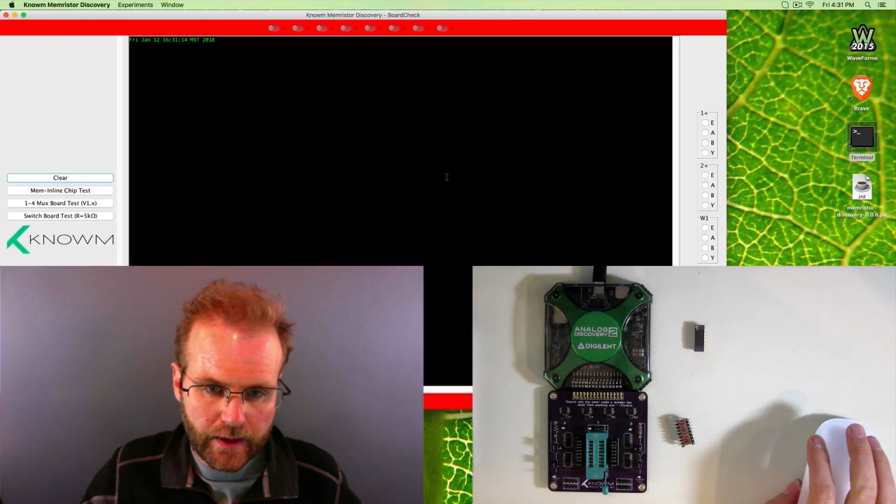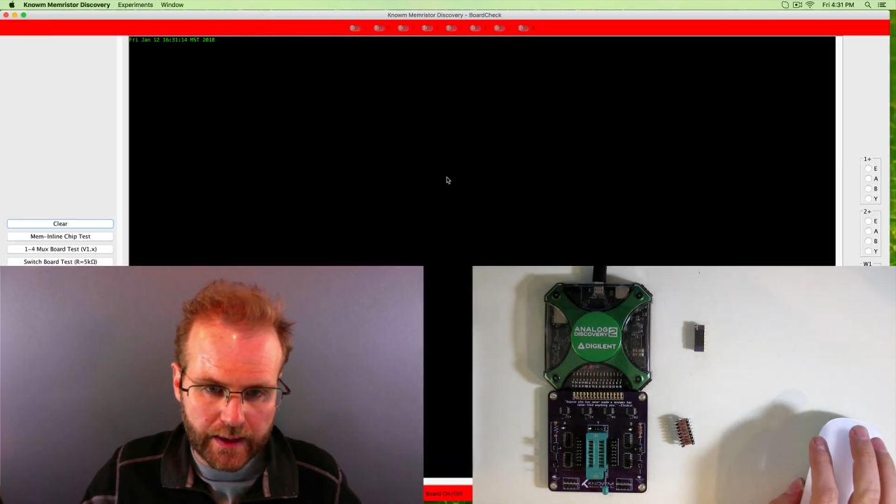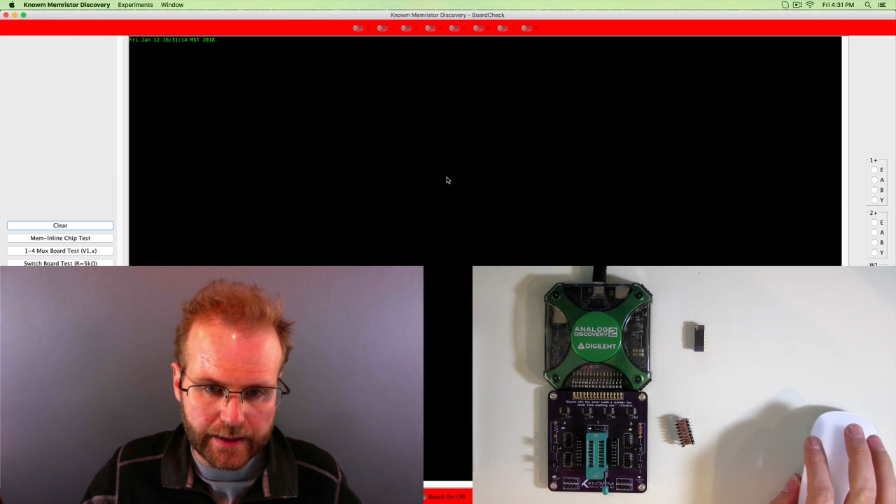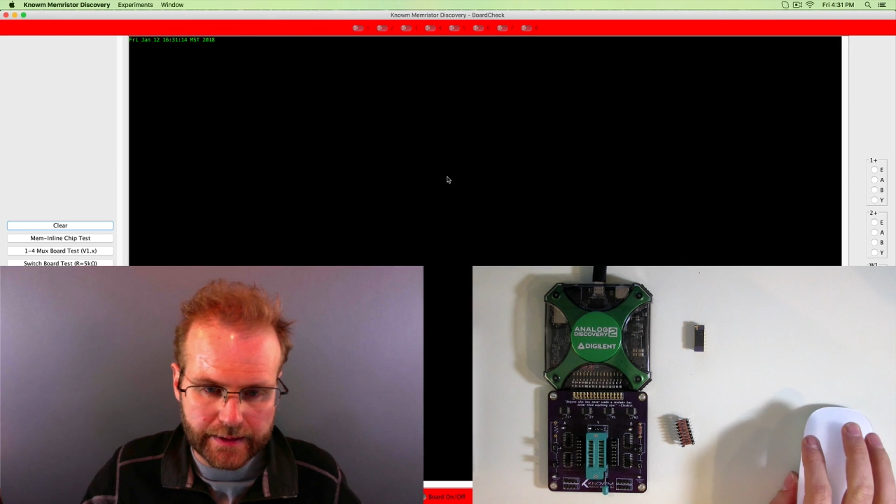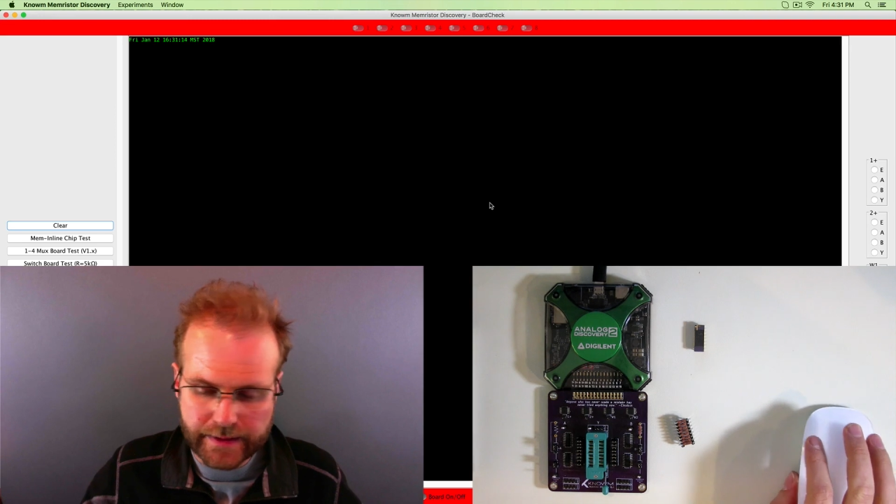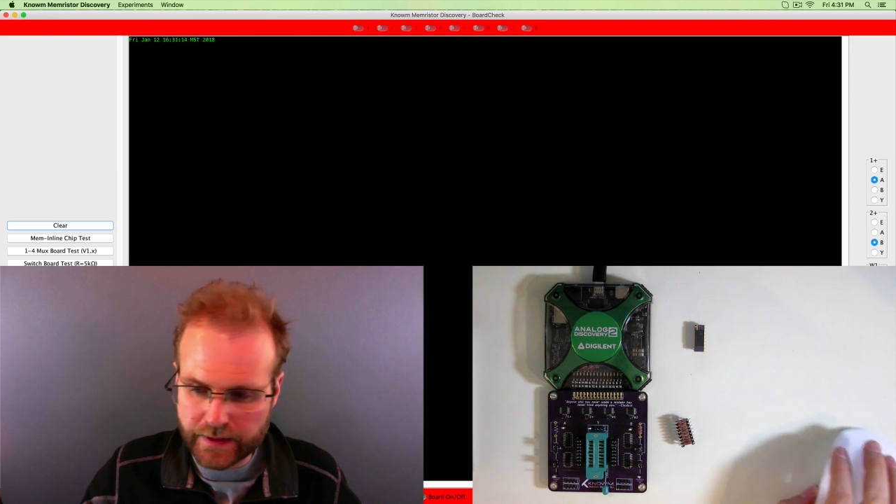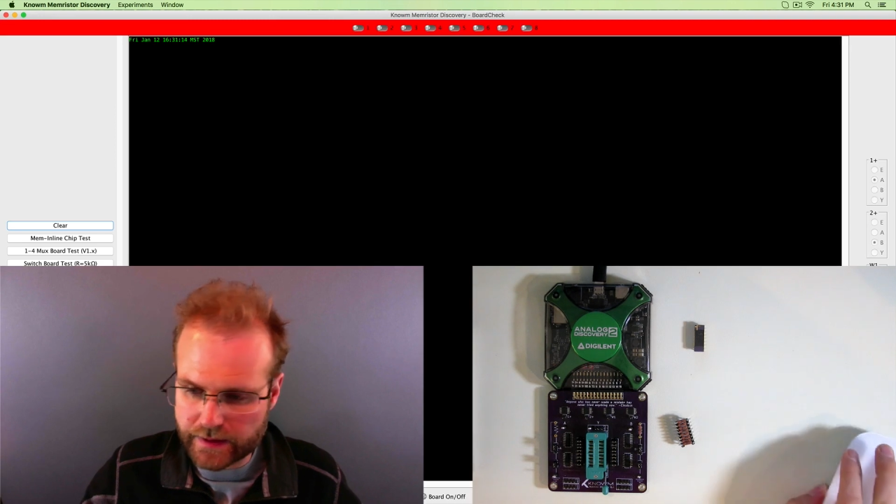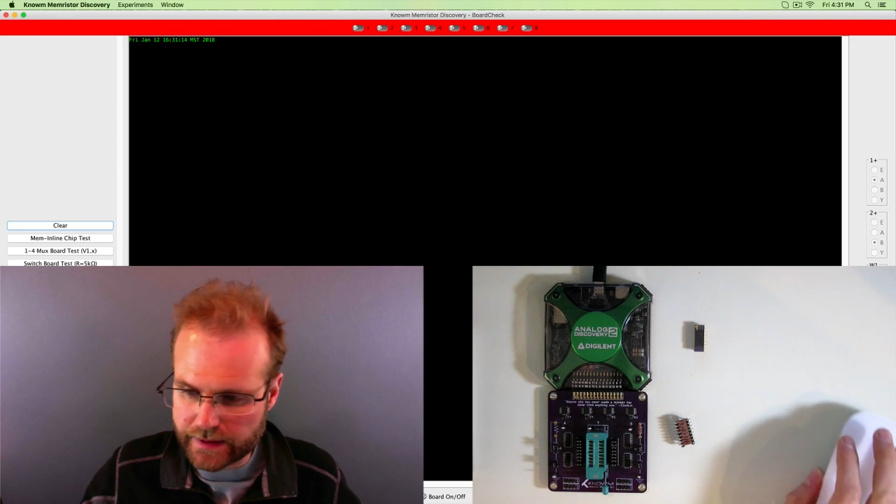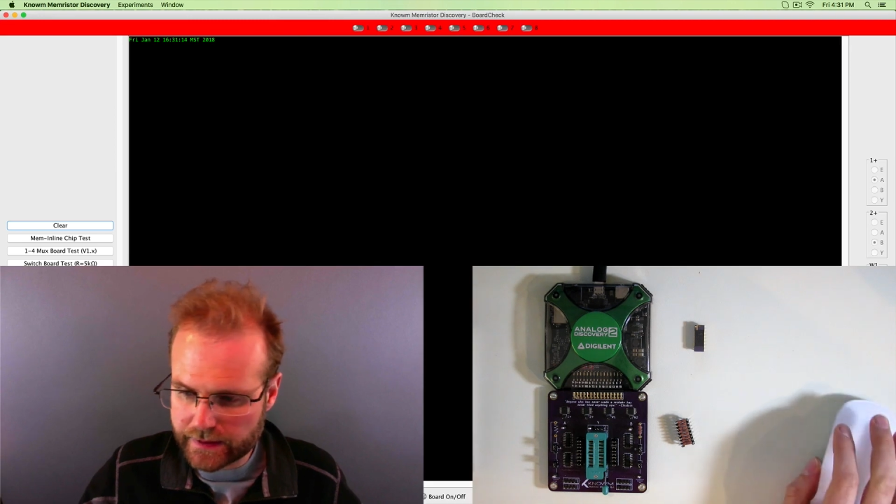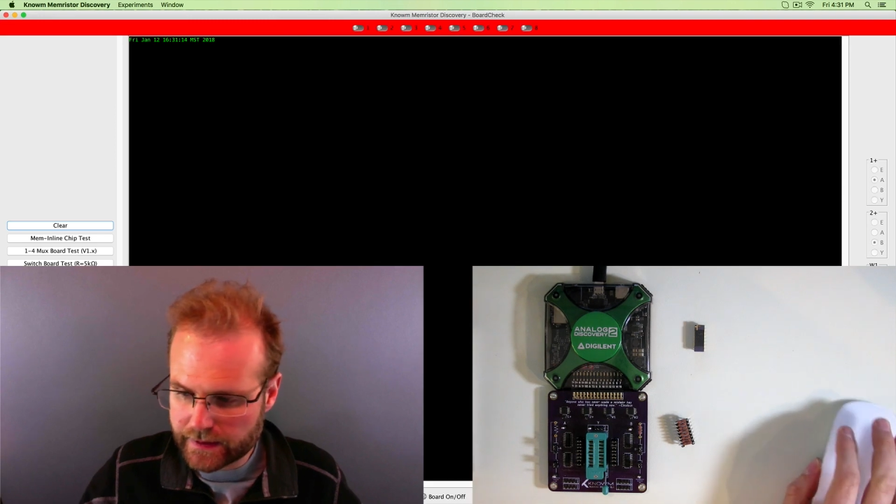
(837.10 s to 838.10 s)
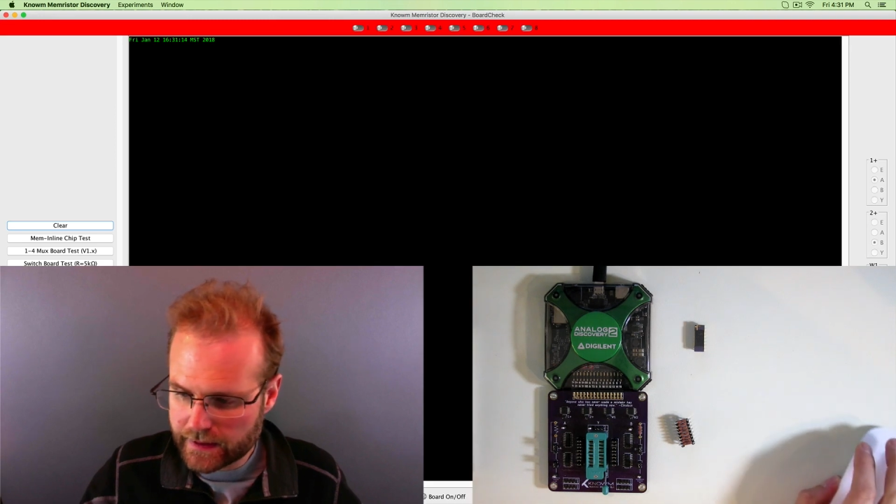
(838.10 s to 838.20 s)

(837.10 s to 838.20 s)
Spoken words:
And that's going to